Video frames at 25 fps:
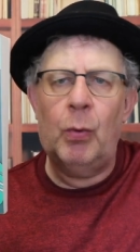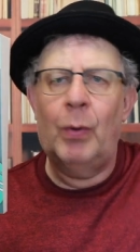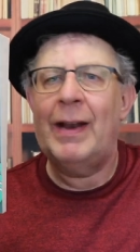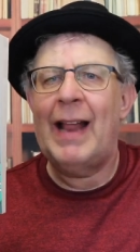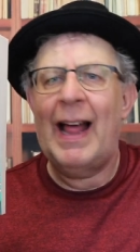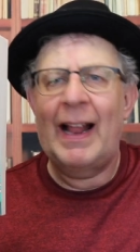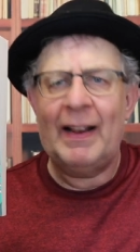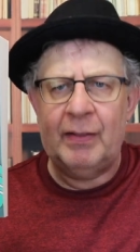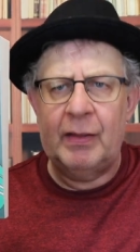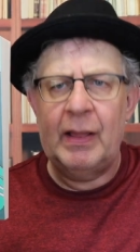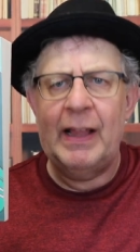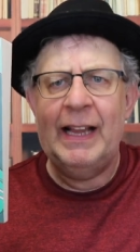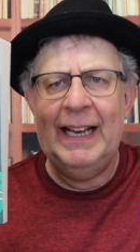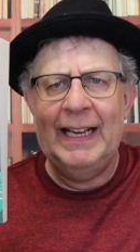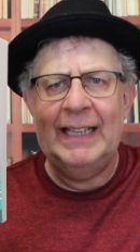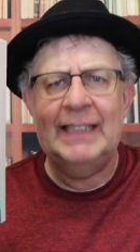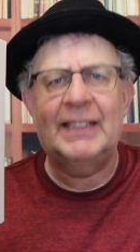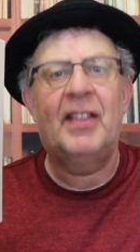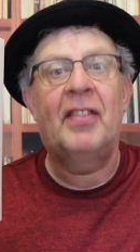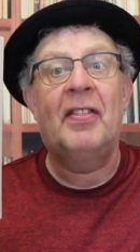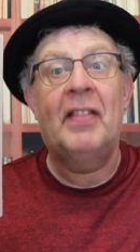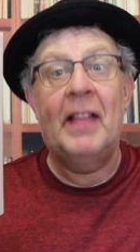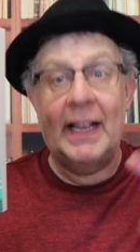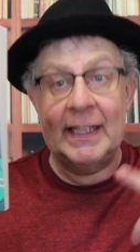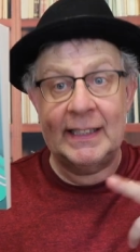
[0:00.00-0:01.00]
Well, not
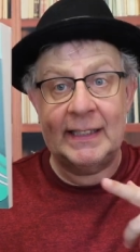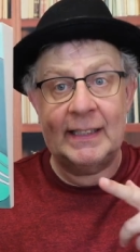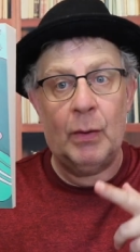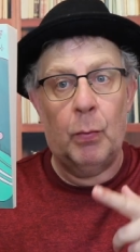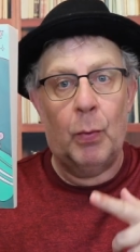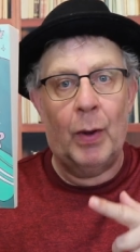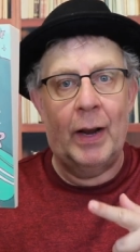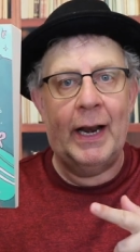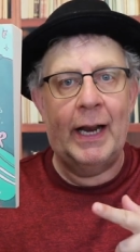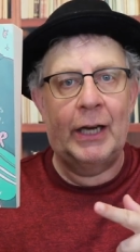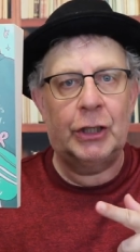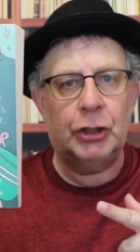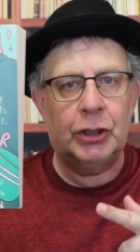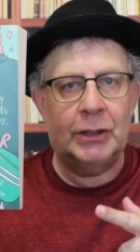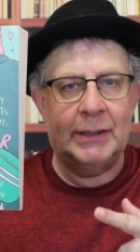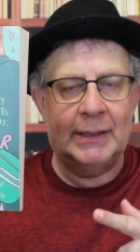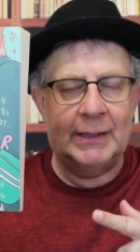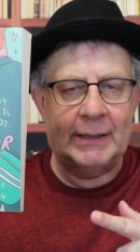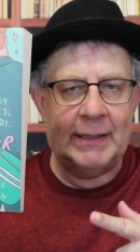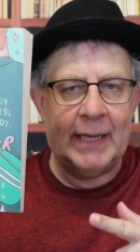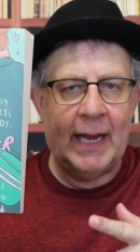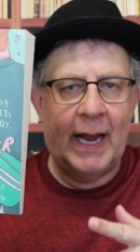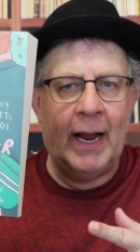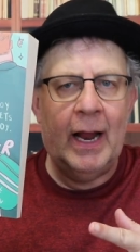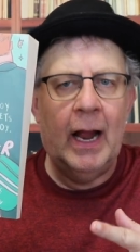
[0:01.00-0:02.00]
these, this one I should
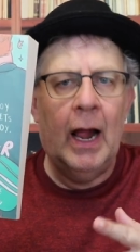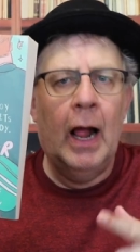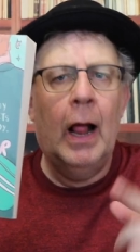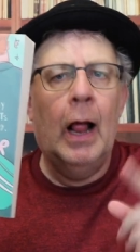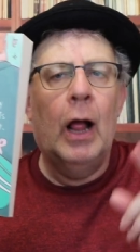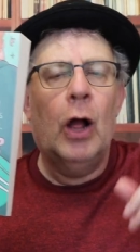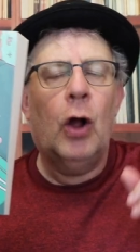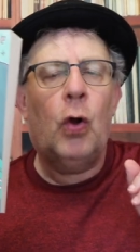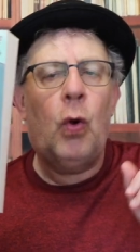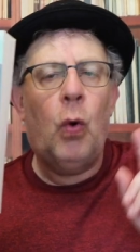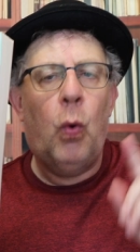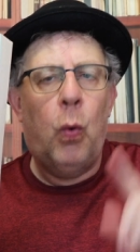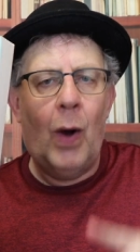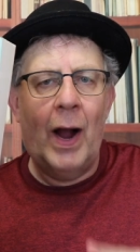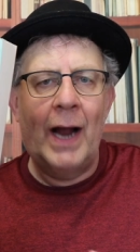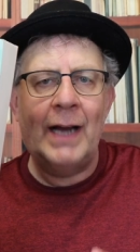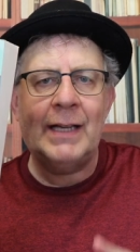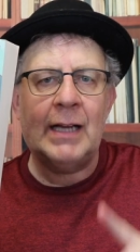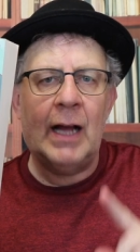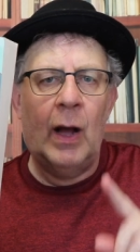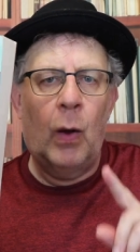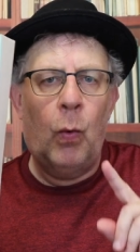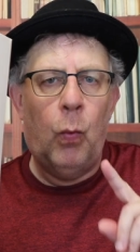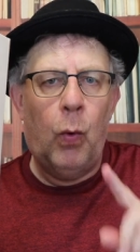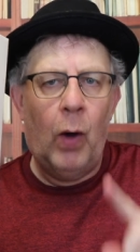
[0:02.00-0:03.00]
say, quite
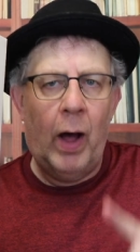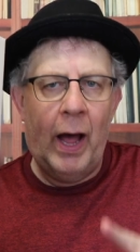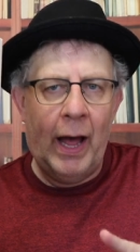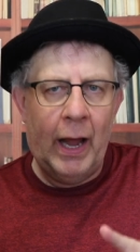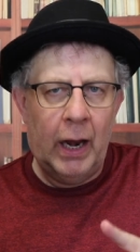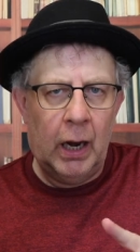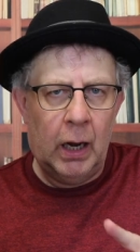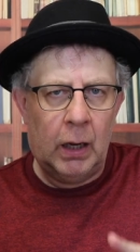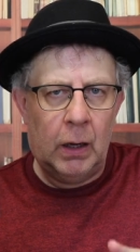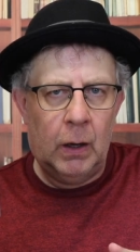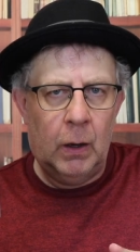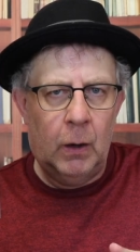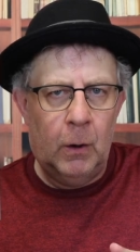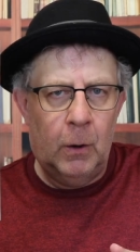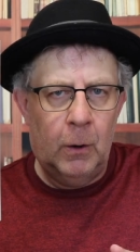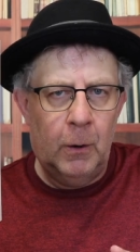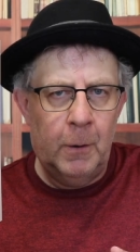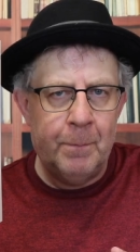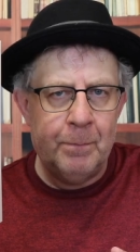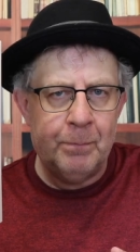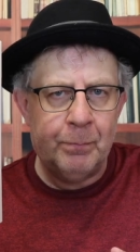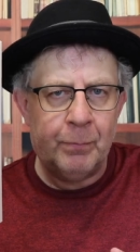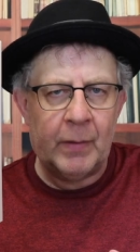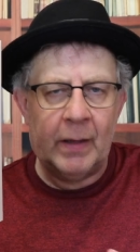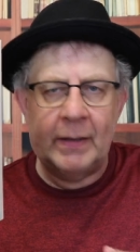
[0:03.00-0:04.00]
a while ago.
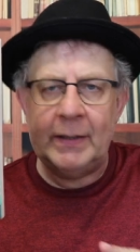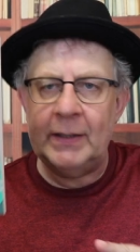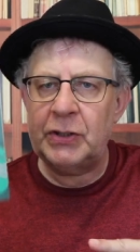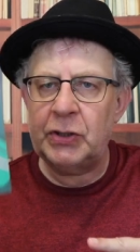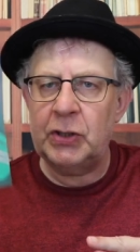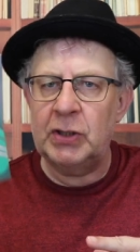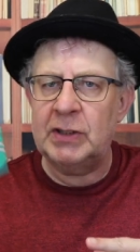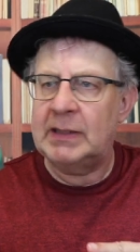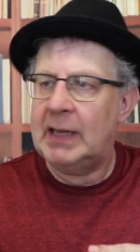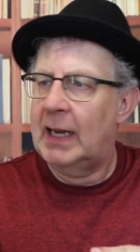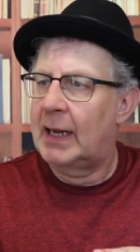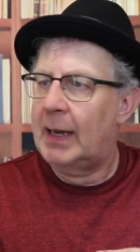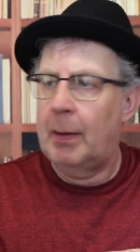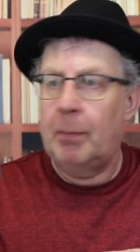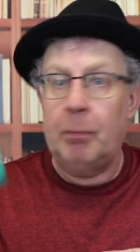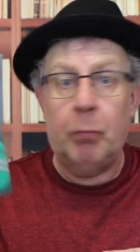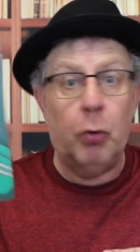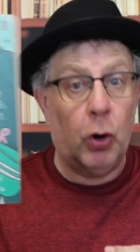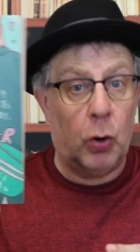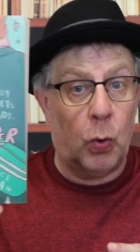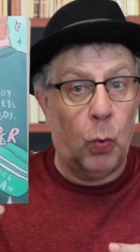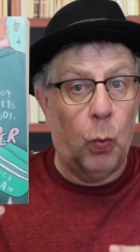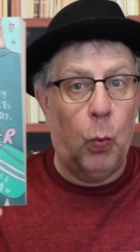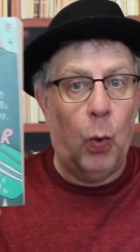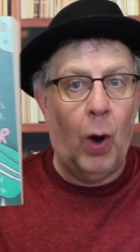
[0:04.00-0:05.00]
And this was
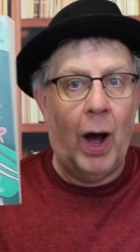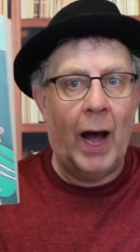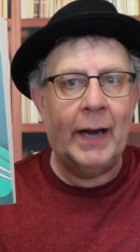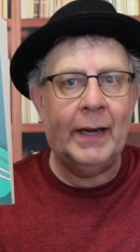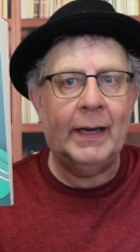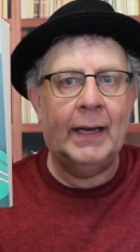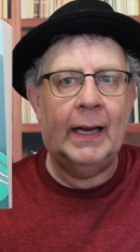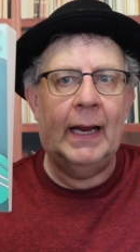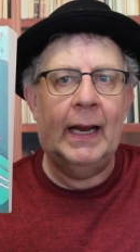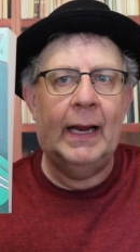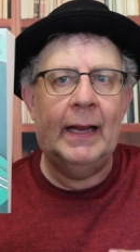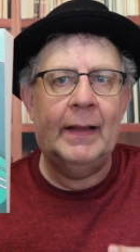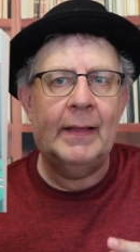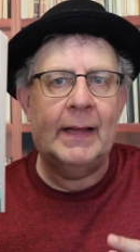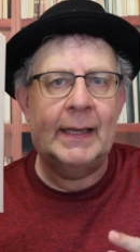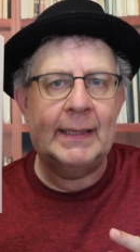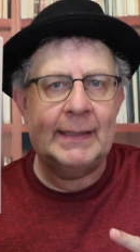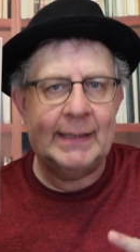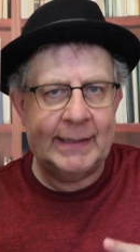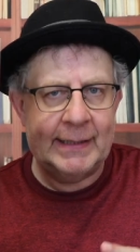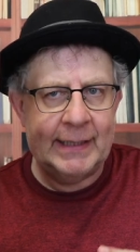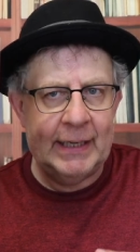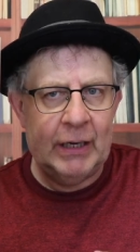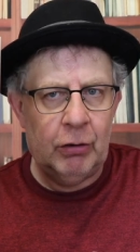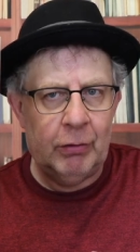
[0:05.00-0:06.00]
book one in the
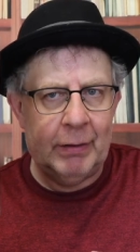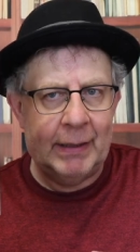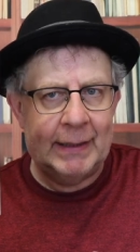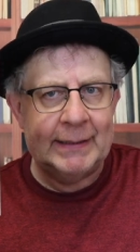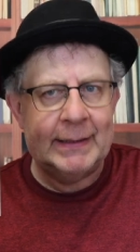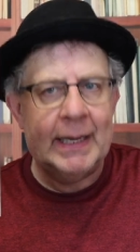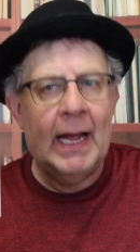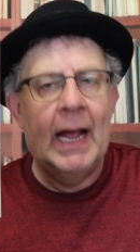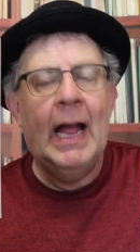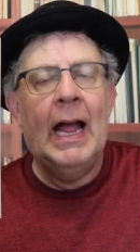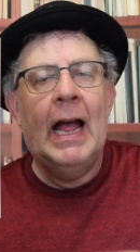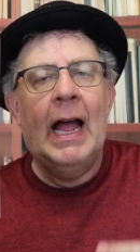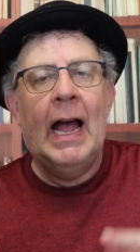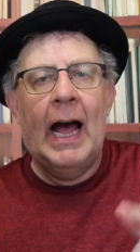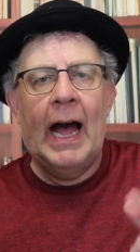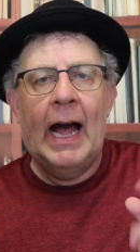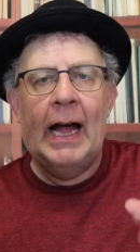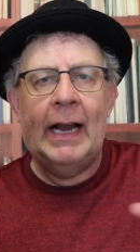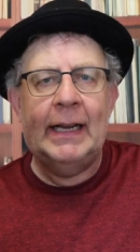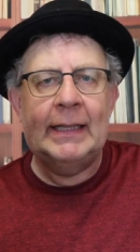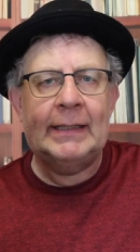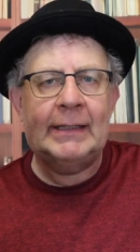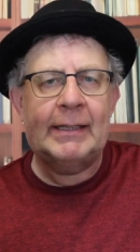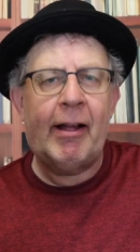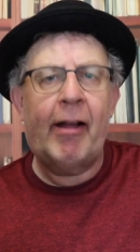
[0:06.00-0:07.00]
series,
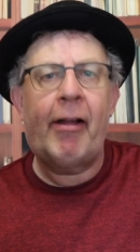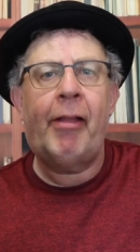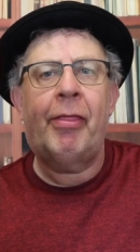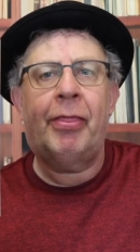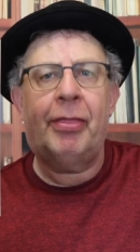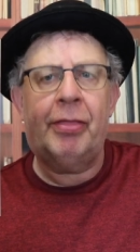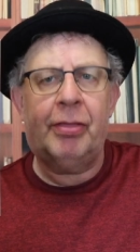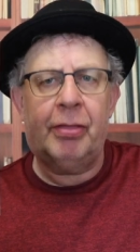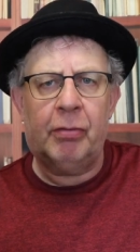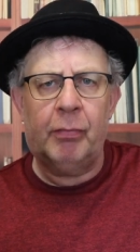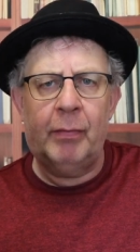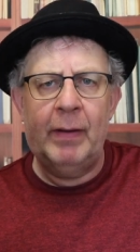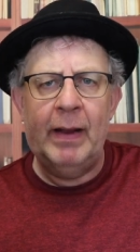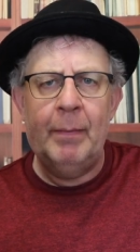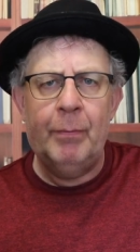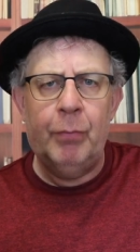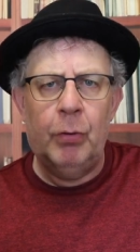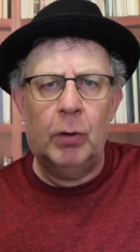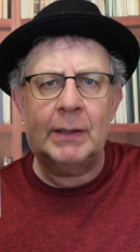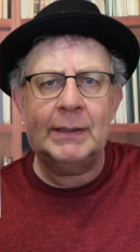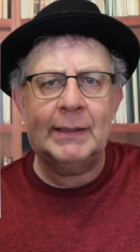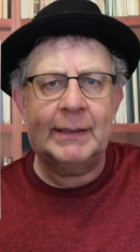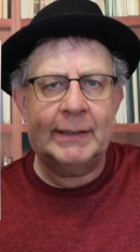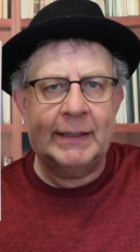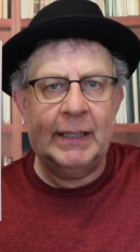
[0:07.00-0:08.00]
and it's a three
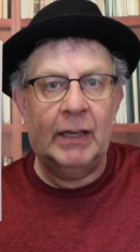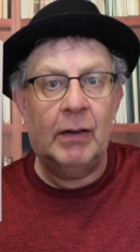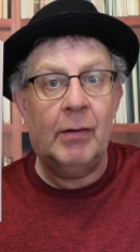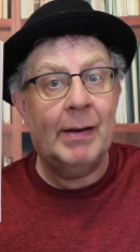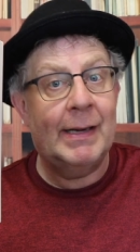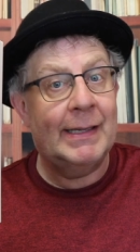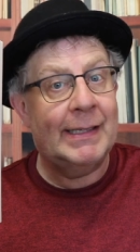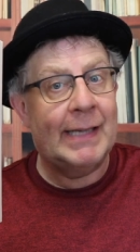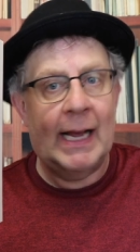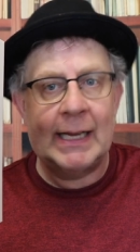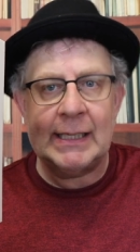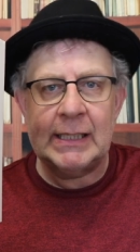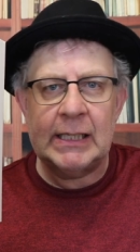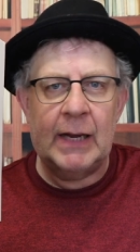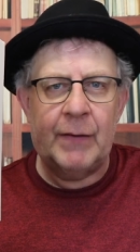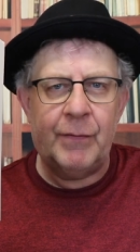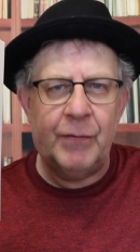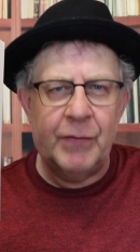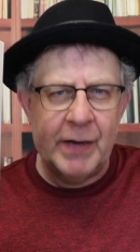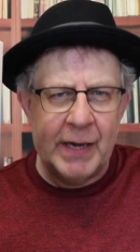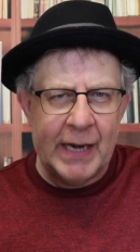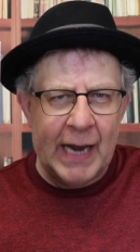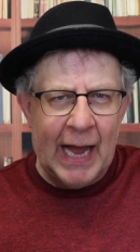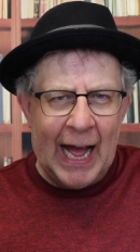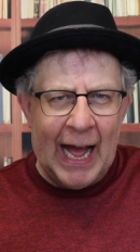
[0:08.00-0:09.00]
book series as
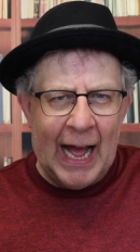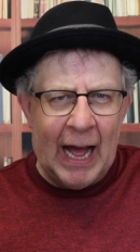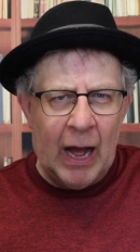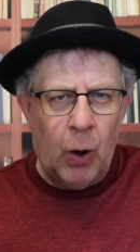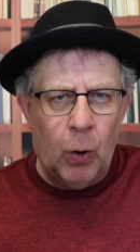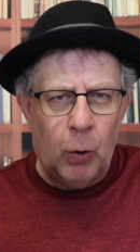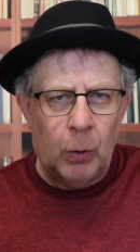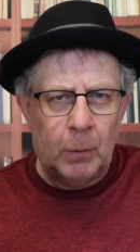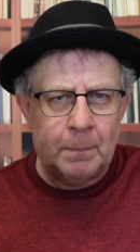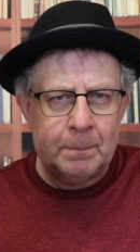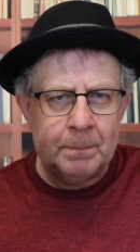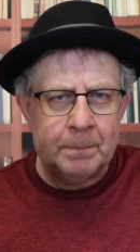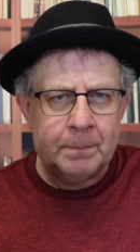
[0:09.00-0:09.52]
of now.